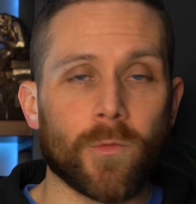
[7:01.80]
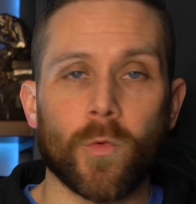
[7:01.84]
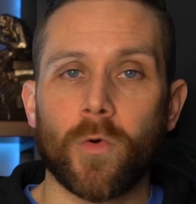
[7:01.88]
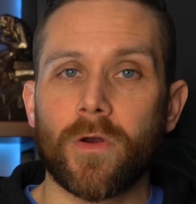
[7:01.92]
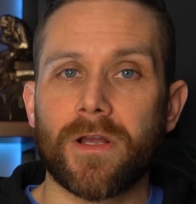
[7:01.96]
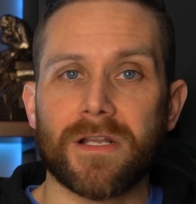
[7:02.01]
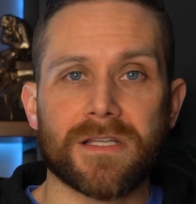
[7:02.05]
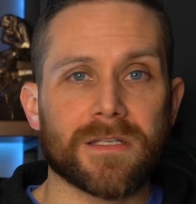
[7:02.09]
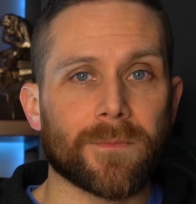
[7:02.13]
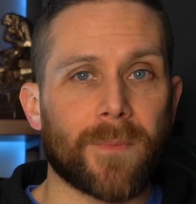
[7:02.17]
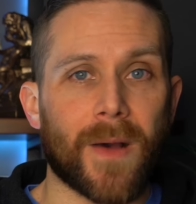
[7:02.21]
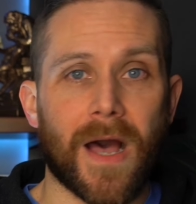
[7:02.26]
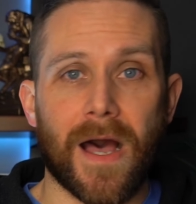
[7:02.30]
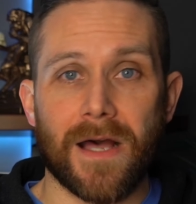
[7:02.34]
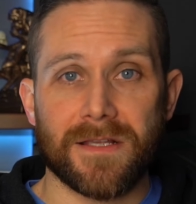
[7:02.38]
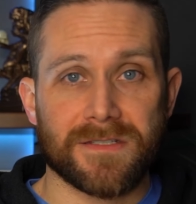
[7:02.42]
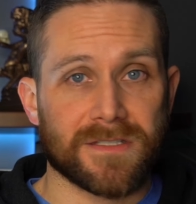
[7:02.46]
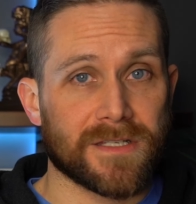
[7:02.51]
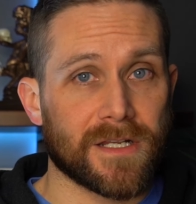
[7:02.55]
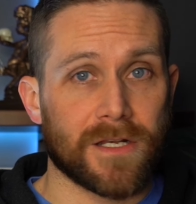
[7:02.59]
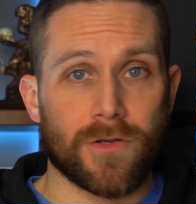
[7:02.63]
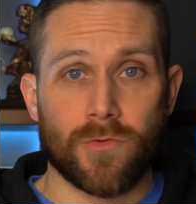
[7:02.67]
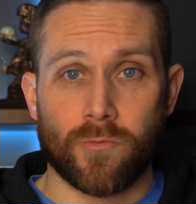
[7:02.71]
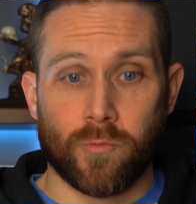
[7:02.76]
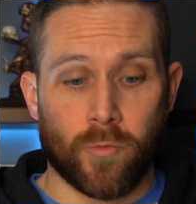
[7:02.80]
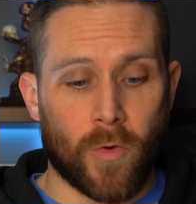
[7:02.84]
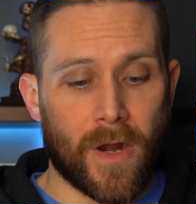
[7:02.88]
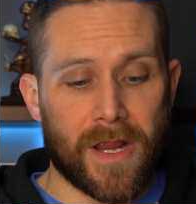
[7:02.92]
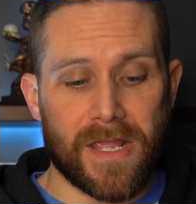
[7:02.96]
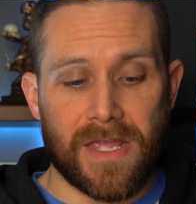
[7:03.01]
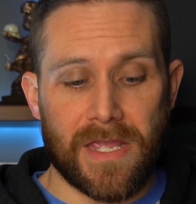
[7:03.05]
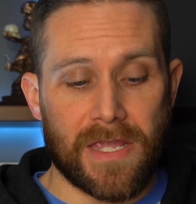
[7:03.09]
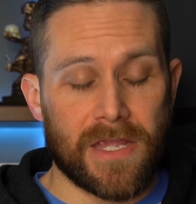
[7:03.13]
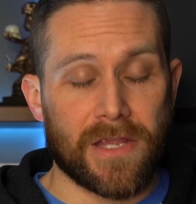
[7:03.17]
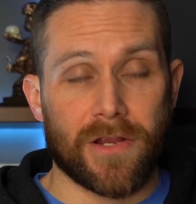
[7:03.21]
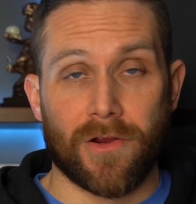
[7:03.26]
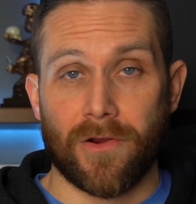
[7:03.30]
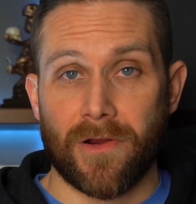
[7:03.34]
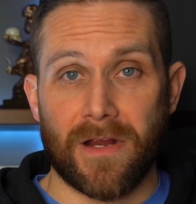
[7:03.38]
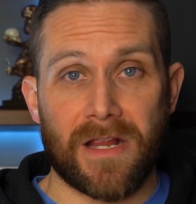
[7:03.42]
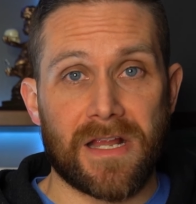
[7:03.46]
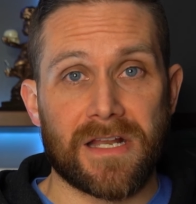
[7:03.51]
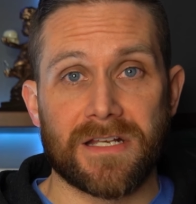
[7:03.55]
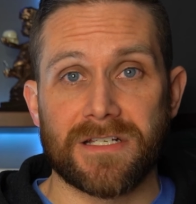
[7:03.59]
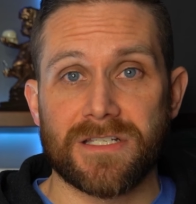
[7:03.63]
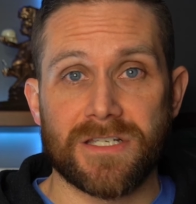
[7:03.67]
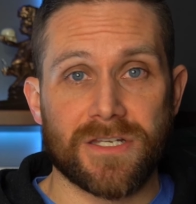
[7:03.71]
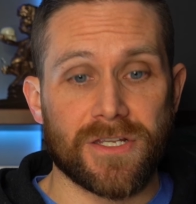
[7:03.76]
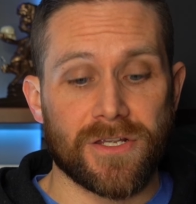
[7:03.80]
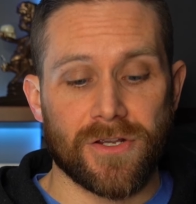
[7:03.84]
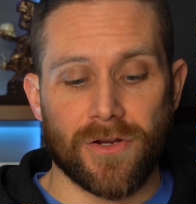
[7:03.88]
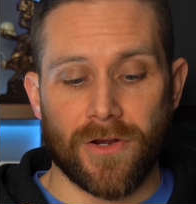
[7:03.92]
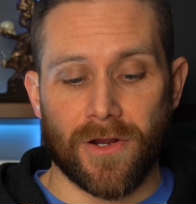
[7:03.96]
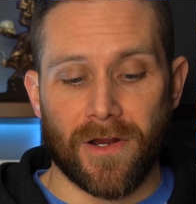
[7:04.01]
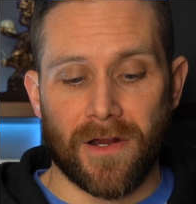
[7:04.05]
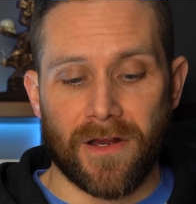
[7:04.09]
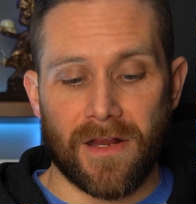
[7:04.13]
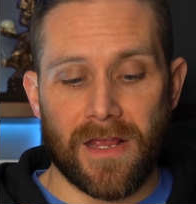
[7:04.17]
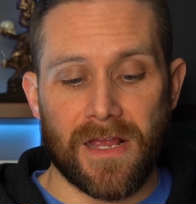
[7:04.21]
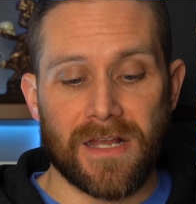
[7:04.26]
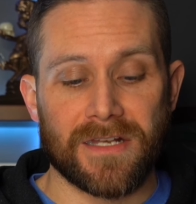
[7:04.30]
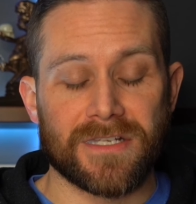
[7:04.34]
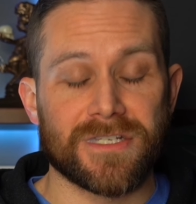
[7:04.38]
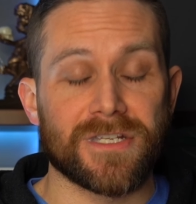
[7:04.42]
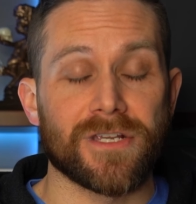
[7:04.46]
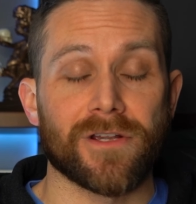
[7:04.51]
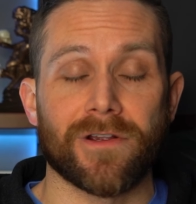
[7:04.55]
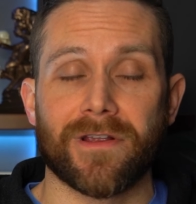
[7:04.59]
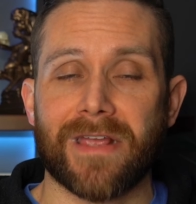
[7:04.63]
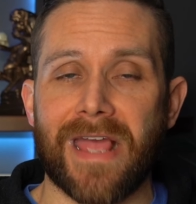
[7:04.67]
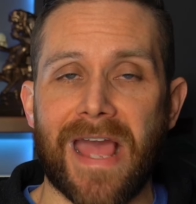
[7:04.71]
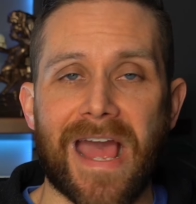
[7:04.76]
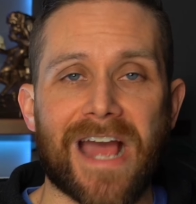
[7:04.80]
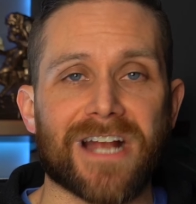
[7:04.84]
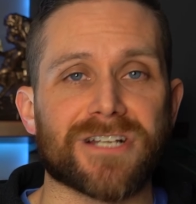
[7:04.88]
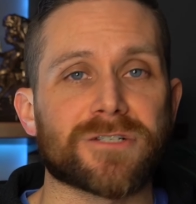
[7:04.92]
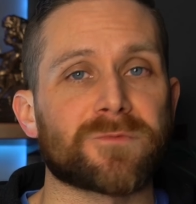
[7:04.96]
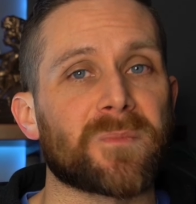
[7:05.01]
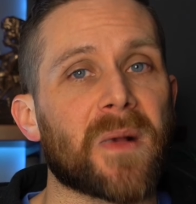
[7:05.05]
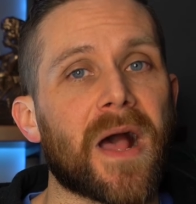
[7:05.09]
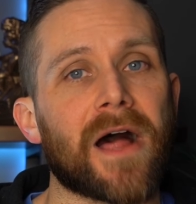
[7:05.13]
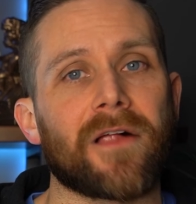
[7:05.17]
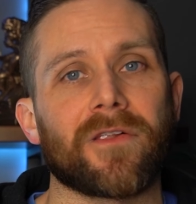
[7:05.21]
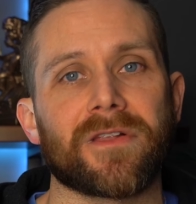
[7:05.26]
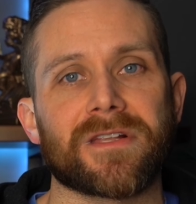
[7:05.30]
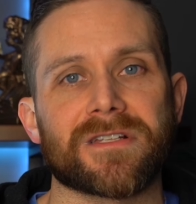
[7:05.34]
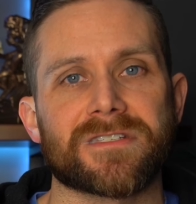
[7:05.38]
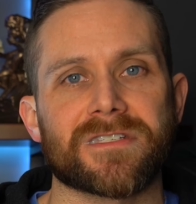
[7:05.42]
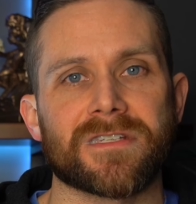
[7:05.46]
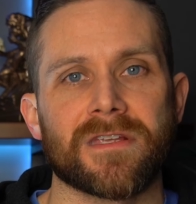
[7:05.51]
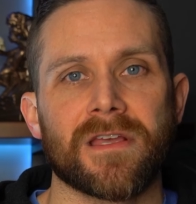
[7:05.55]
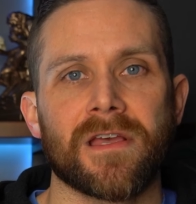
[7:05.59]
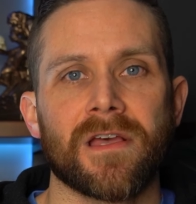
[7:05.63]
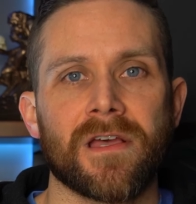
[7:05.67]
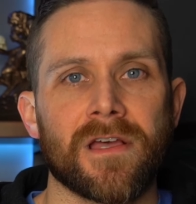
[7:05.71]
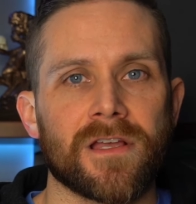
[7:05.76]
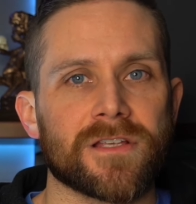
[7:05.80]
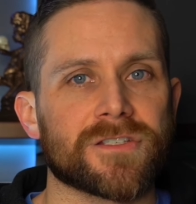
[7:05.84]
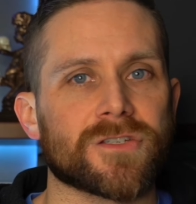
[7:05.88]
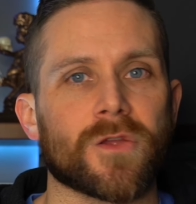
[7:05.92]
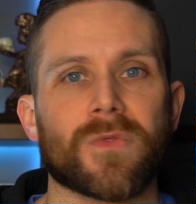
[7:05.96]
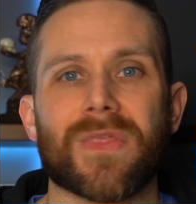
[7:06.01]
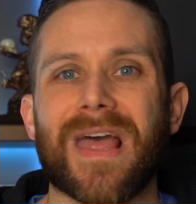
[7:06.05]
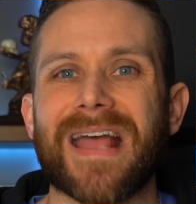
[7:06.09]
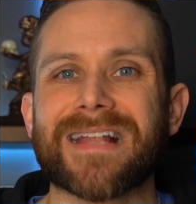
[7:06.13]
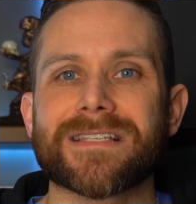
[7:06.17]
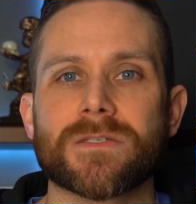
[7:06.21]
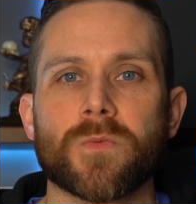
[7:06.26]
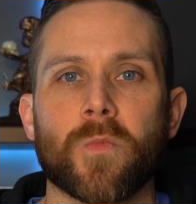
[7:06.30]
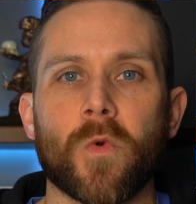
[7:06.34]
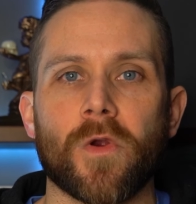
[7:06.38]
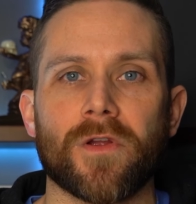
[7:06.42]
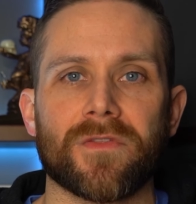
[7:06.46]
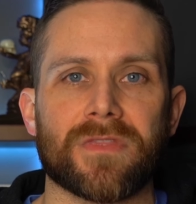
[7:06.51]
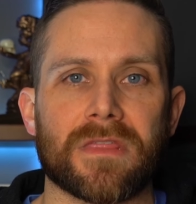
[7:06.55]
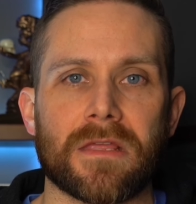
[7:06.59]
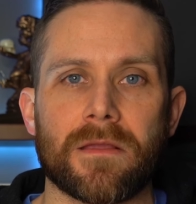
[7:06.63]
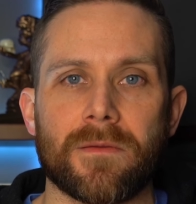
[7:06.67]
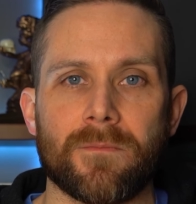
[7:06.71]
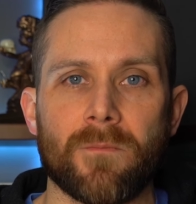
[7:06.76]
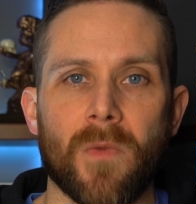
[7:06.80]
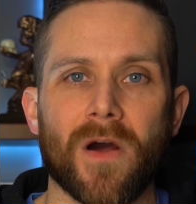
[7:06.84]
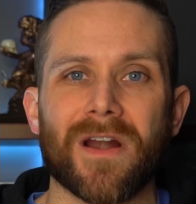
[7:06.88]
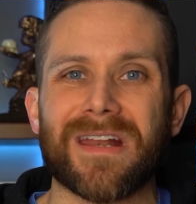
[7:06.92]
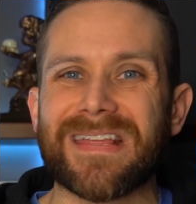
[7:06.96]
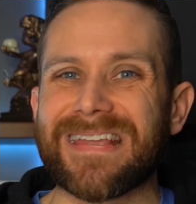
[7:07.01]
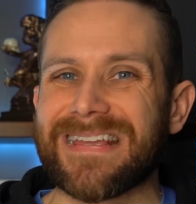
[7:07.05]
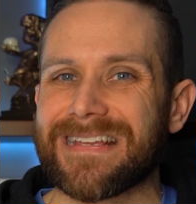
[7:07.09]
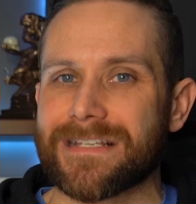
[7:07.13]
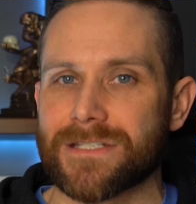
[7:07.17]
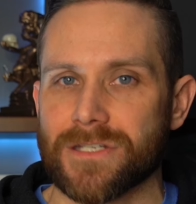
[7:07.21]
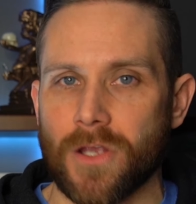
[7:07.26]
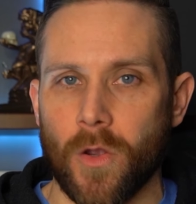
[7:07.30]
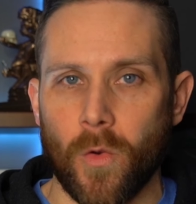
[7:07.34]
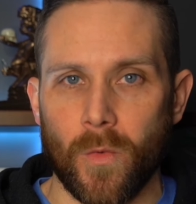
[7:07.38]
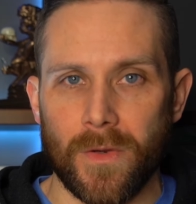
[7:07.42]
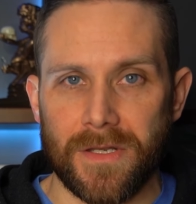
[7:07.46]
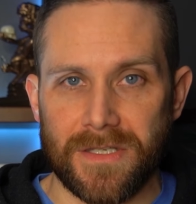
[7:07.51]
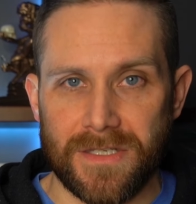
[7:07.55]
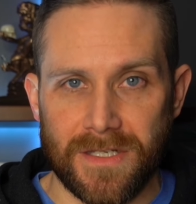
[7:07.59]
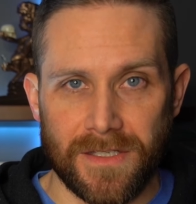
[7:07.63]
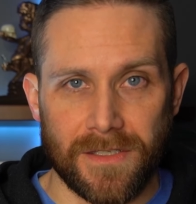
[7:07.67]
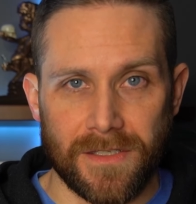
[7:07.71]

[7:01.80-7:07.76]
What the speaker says: will get deposited right here into your cash balance. So that's where the money is going to